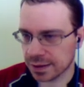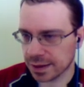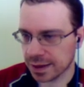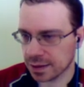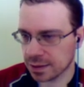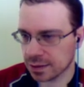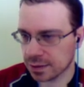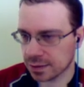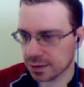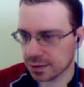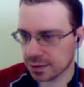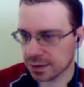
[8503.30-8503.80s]

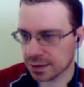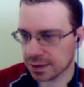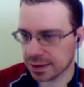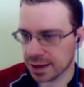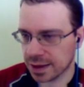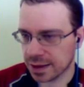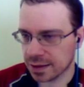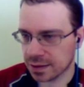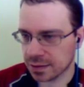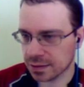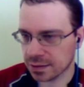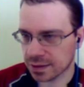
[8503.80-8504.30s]
take.
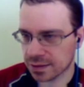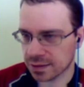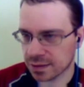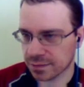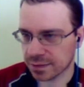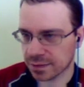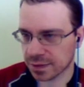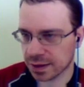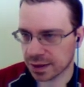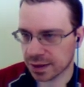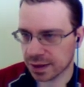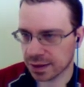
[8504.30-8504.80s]

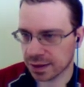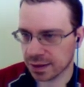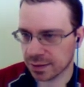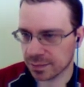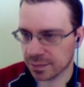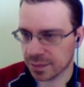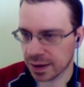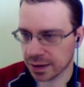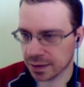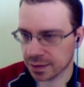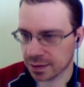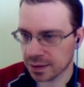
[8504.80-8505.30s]
This is what I have
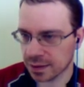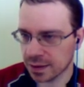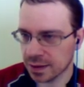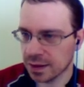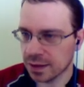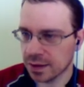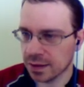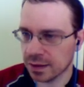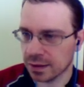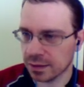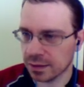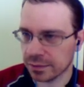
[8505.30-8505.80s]
in mind.
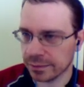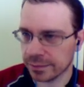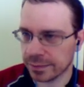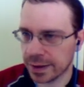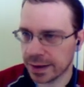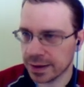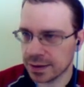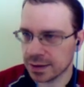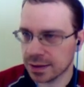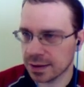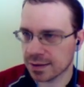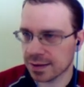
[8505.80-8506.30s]

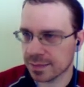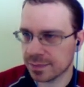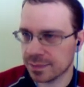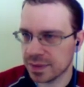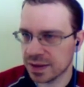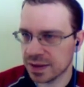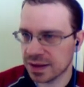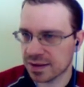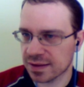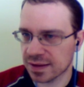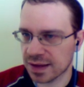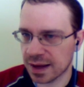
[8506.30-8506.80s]
White is
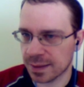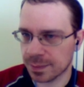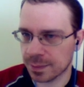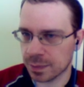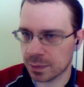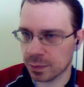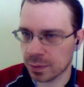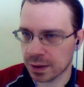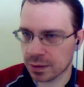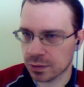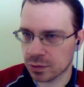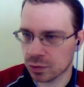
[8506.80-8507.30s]
a piece
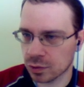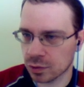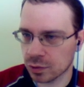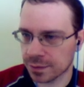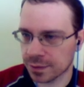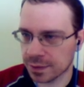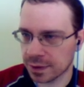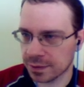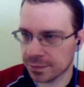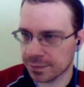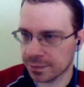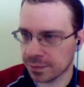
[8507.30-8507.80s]
up. 1,
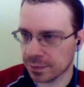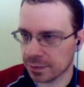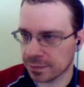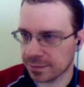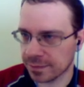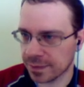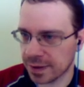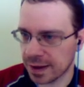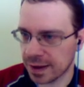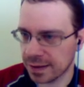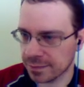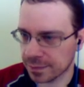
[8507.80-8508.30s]
2, 3,
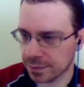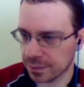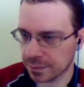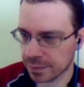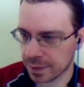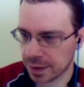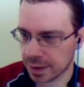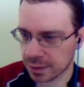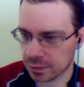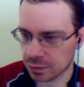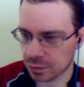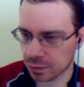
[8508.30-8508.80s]
4, 5.
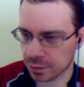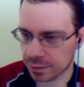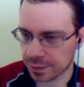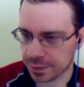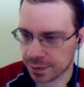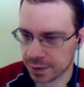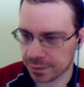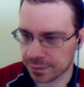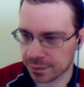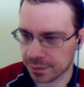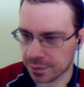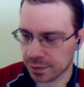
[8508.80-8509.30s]
1,
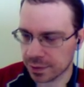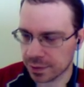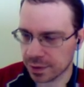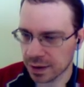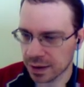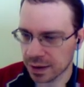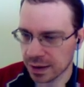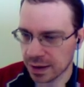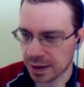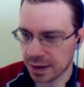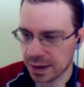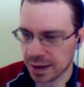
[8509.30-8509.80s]
2, 3,
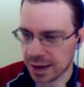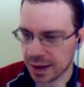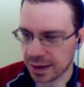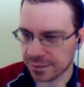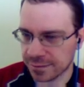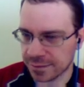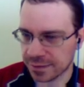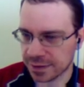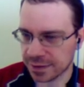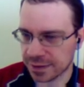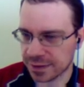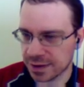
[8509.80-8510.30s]
4.
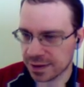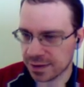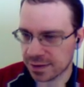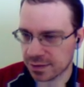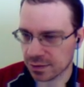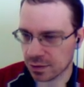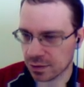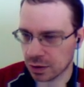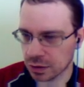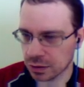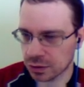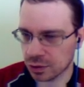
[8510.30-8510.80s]
And with
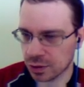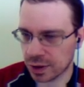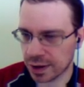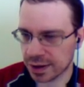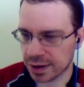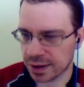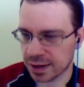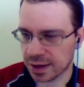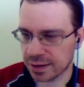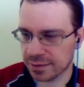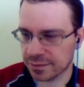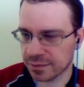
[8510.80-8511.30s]
this,
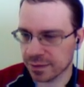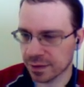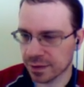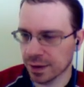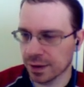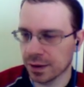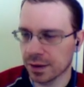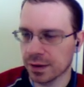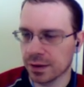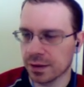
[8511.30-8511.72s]
although I have